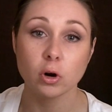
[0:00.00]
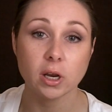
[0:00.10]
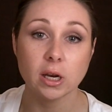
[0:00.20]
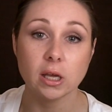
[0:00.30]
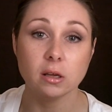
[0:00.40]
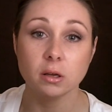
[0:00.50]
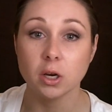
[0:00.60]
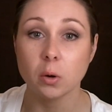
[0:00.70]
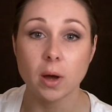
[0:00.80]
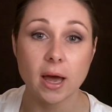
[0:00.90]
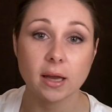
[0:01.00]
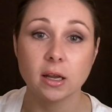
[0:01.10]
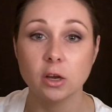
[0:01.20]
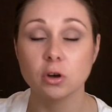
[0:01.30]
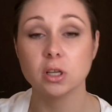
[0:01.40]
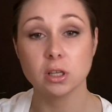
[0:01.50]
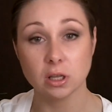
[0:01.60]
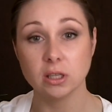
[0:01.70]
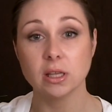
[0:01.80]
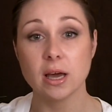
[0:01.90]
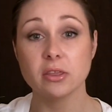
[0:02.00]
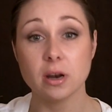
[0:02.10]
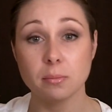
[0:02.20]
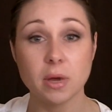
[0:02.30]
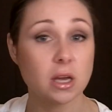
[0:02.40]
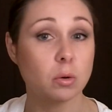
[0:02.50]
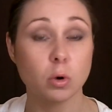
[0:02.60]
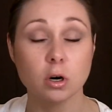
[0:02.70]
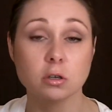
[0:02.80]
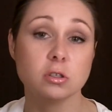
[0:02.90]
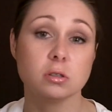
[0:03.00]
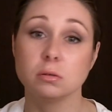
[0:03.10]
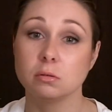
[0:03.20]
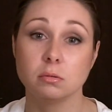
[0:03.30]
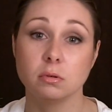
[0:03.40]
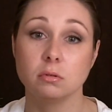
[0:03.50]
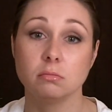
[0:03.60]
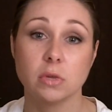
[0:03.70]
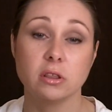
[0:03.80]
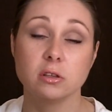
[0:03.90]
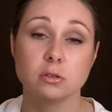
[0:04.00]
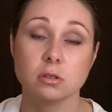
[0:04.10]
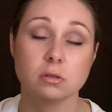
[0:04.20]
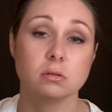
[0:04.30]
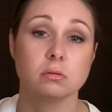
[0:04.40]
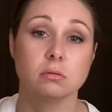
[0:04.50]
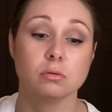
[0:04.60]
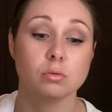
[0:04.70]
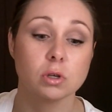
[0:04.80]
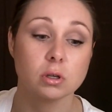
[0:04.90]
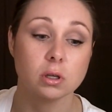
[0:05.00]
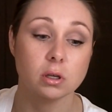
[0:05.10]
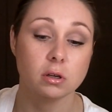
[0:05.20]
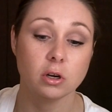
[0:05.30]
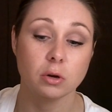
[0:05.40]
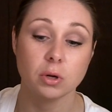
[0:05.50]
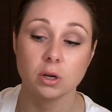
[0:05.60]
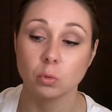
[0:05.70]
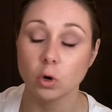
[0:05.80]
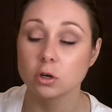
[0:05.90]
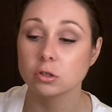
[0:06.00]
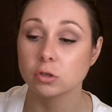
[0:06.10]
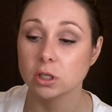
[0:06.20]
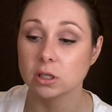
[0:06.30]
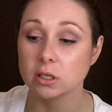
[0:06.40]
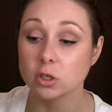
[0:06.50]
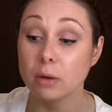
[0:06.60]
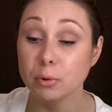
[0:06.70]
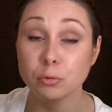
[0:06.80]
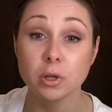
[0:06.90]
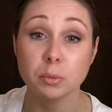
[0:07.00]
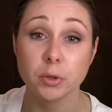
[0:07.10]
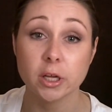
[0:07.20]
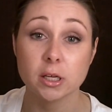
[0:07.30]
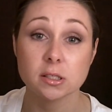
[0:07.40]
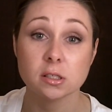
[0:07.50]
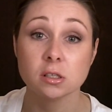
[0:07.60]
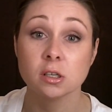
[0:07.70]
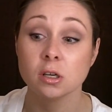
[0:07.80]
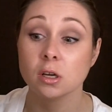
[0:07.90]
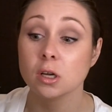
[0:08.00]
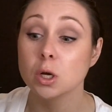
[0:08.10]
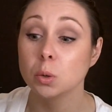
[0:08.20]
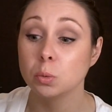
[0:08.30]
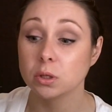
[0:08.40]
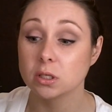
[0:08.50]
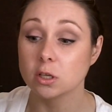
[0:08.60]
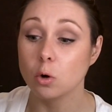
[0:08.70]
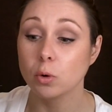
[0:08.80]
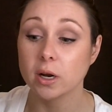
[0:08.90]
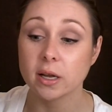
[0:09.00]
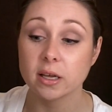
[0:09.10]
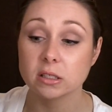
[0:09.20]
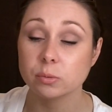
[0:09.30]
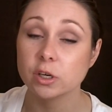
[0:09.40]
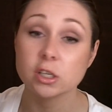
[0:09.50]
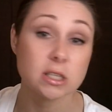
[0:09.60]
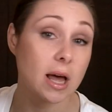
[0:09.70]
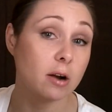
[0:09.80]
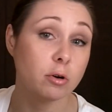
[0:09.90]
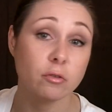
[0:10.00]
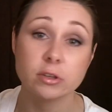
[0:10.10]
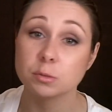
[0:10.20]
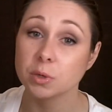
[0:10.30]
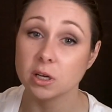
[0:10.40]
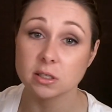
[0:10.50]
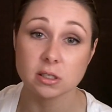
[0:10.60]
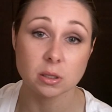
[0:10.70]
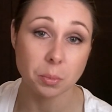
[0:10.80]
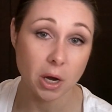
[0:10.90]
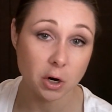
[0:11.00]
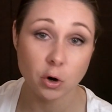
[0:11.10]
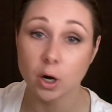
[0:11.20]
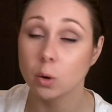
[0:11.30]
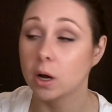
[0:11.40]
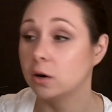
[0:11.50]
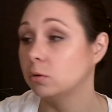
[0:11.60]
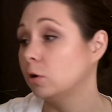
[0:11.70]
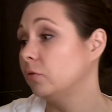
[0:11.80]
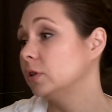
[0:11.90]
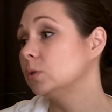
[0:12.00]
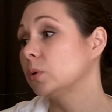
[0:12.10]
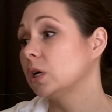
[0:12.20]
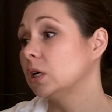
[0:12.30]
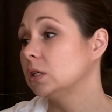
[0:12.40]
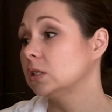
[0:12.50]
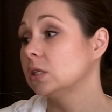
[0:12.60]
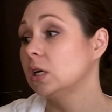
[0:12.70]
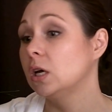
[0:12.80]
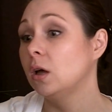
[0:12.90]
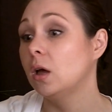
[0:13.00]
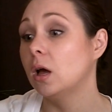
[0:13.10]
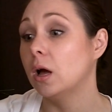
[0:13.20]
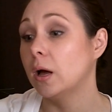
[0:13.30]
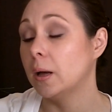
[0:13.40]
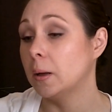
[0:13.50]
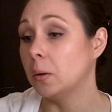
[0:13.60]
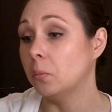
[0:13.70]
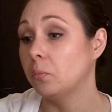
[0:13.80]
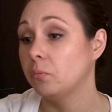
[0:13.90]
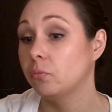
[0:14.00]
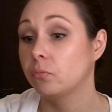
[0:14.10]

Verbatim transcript: for any, you know, acne or anything like that that it may get worse. Nothing's really, you know, getting worse or anything. So I've been really blessed with this whole retin-A experience. I don't know if it's because it's the micro. I don't know if it's because um